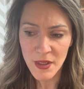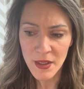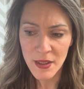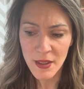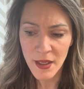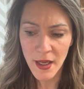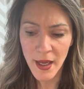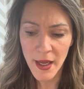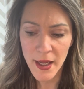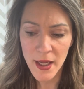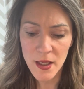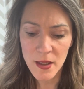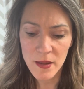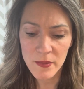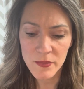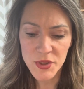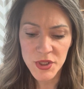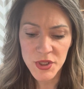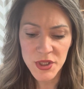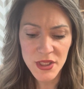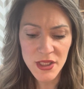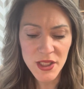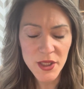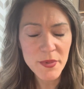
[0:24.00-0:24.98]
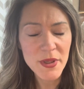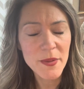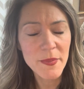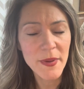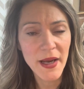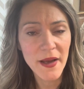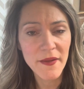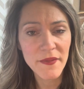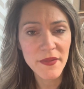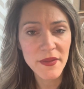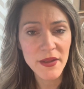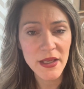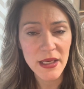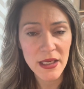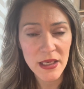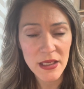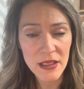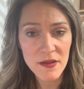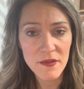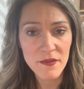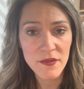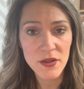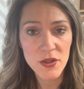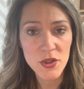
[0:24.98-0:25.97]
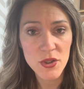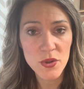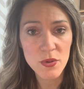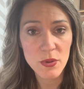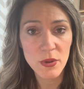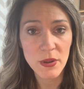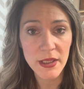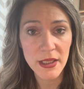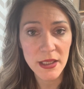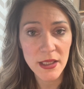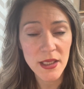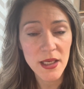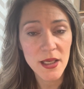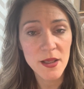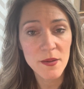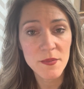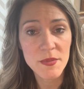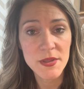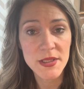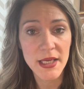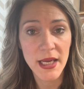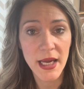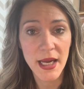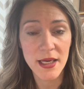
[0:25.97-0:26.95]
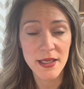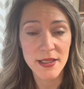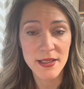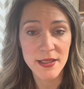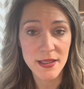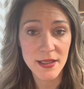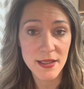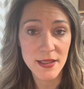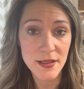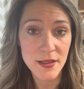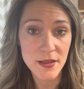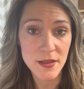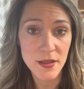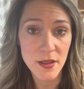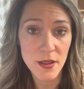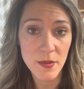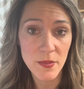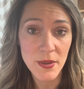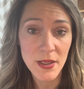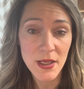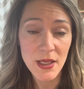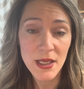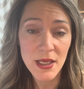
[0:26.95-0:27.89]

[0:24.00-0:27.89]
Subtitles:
Just a little bit about the individual income tax system.